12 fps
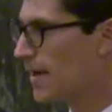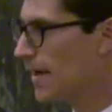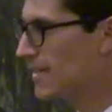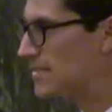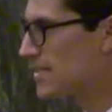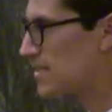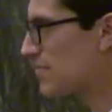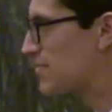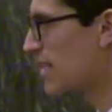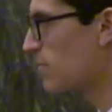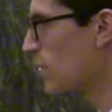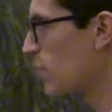it's as if
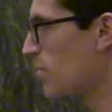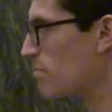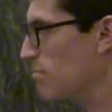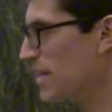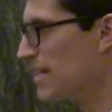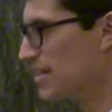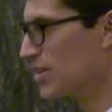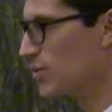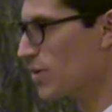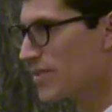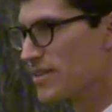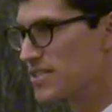someone were beating
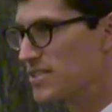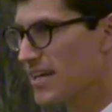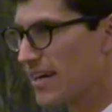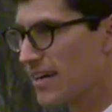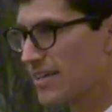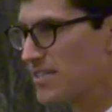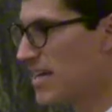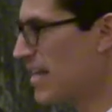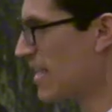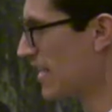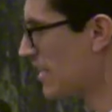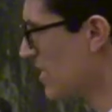you with a stick,
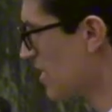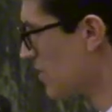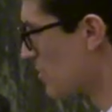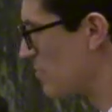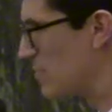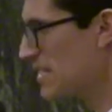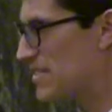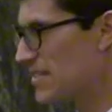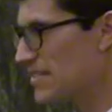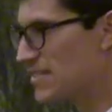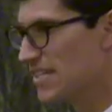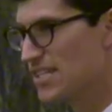saying, your
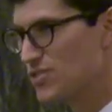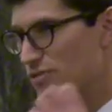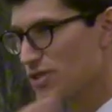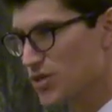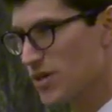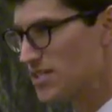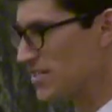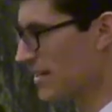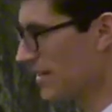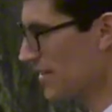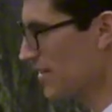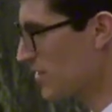business is
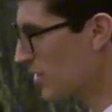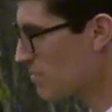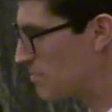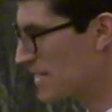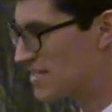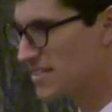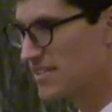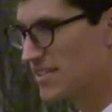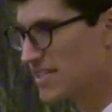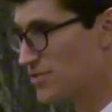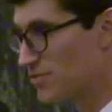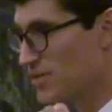rejoicing. Your business
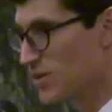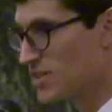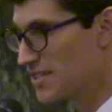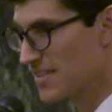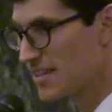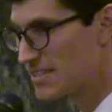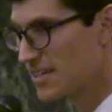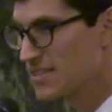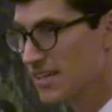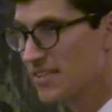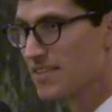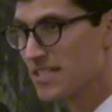is rejoicing. That sounds
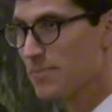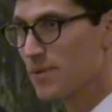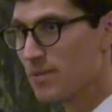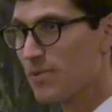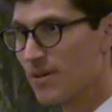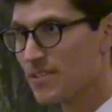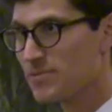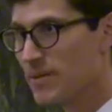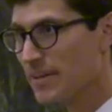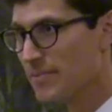like what's happening to me.